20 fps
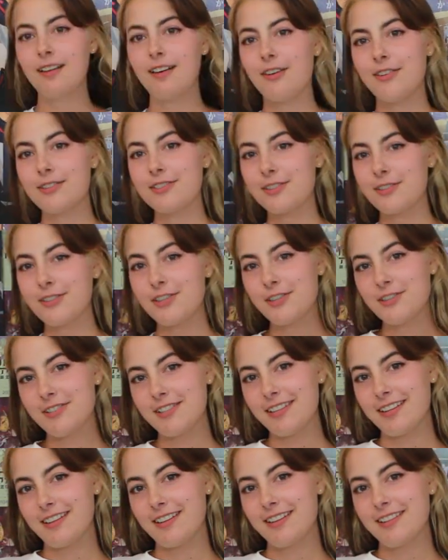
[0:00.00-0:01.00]
Also, do you
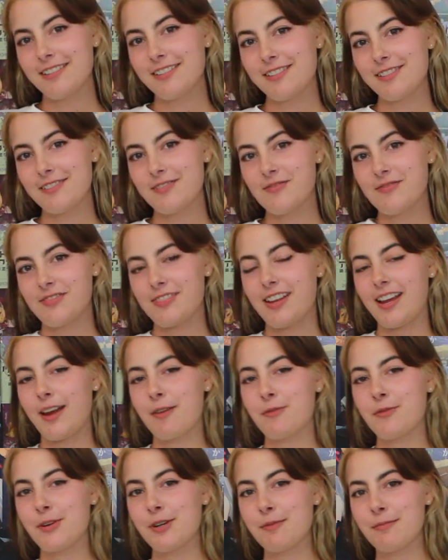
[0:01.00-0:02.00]
see this? I
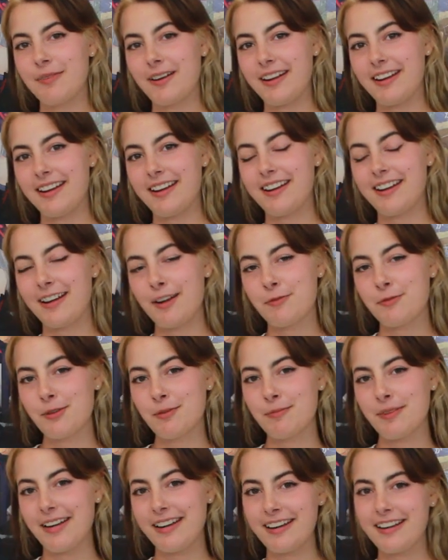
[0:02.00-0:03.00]
wore my, I wore
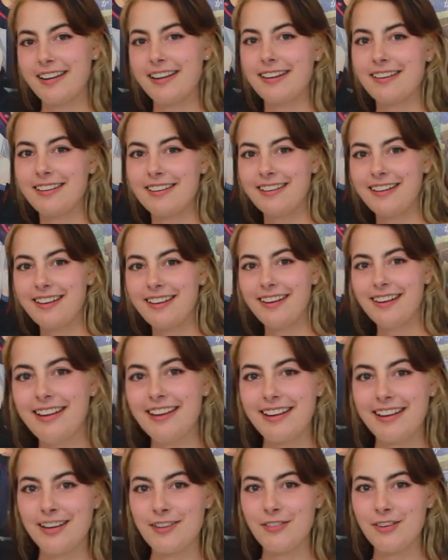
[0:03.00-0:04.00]
my
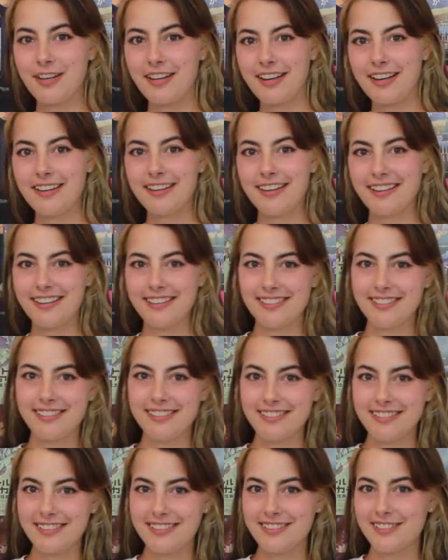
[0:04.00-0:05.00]

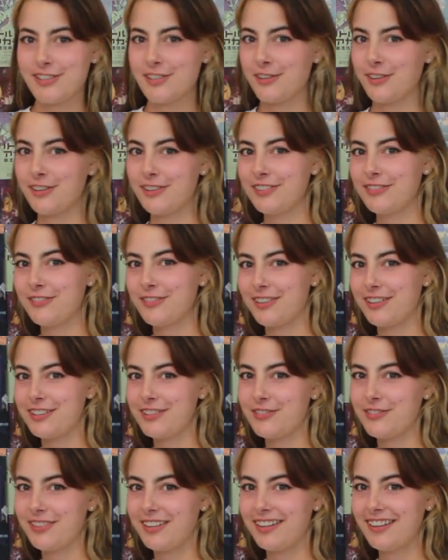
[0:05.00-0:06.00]
Evangelion shirt for
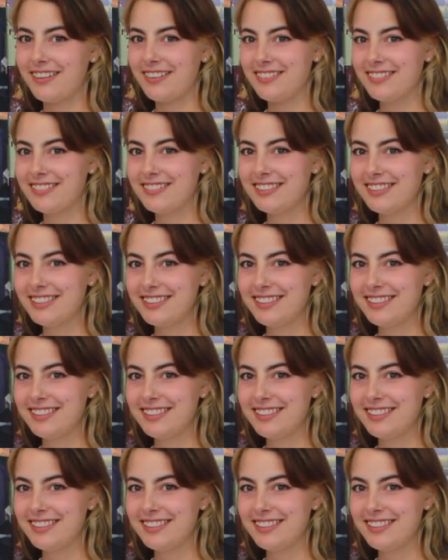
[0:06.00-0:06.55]
this video.